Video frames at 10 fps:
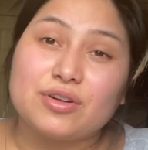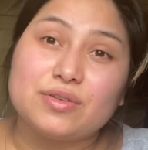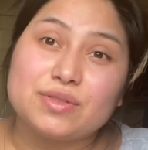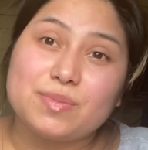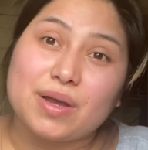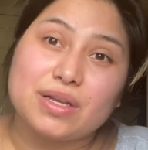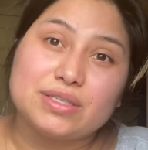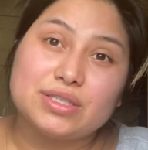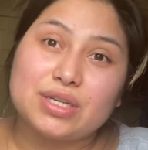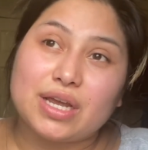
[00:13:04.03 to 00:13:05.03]
a new
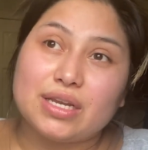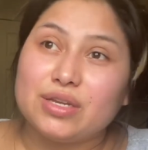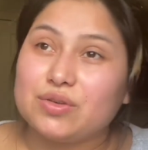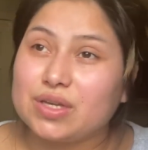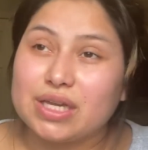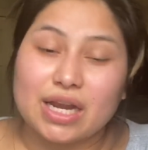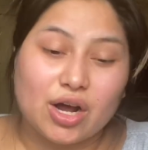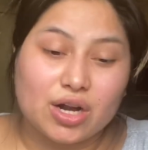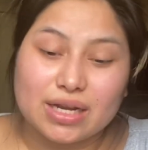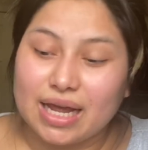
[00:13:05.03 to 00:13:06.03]
sponge and you could get it
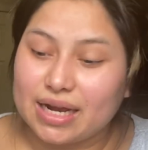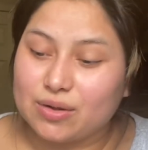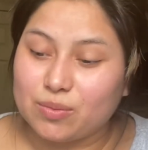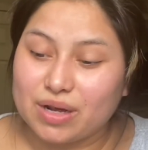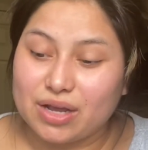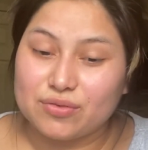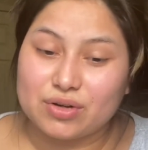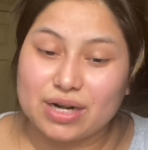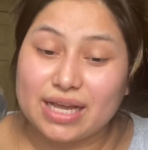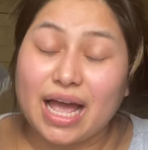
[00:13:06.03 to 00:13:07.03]
online,
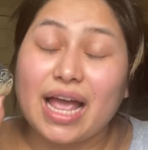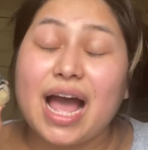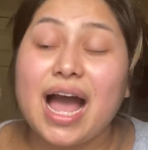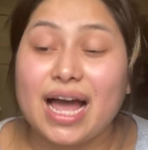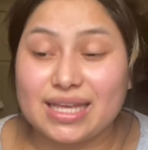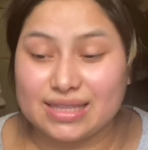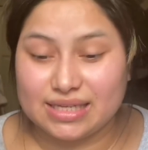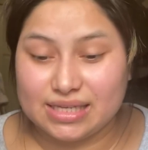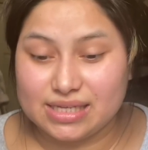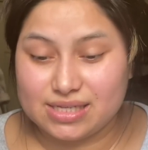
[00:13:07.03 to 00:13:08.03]
whatever, like, I
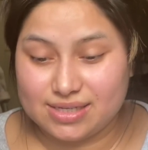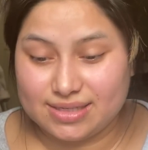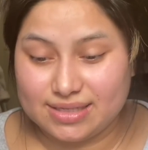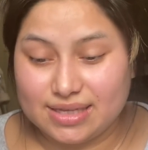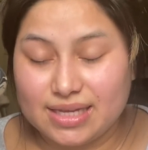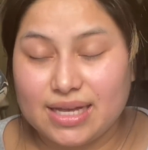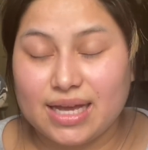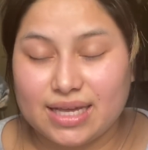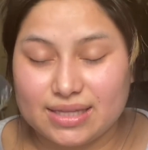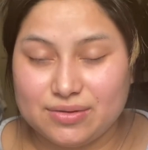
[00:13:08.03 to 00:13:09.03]
highly
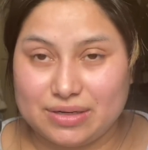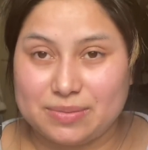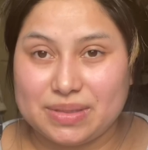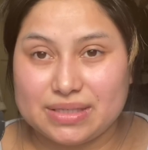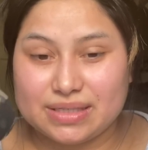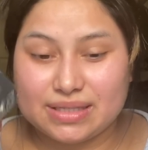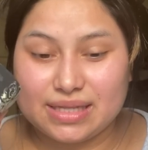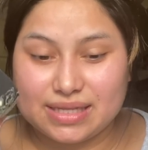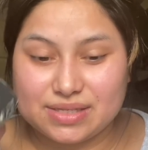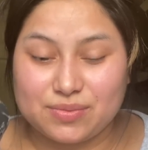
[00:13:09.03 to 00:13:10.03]
recommend
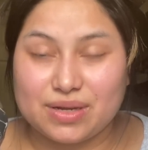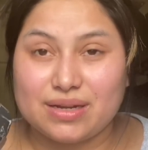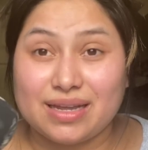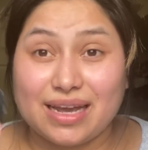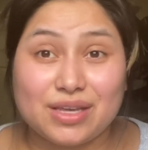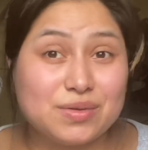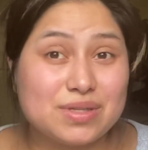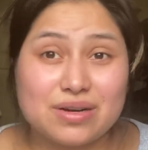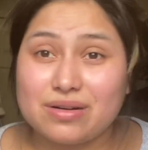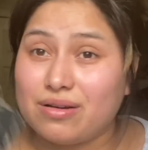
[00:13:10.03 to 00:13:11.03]
this one. And I use
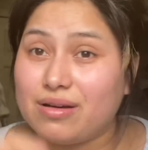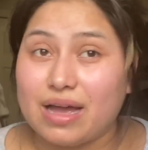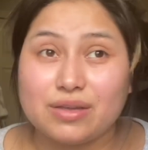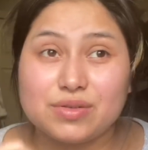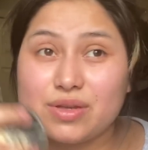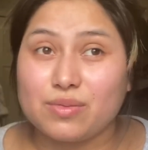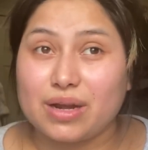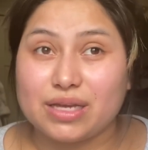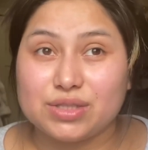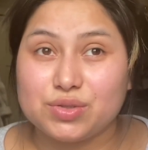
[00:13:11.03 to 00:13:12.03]
it when
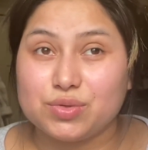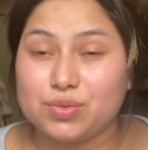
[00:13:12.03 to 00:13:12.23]
I do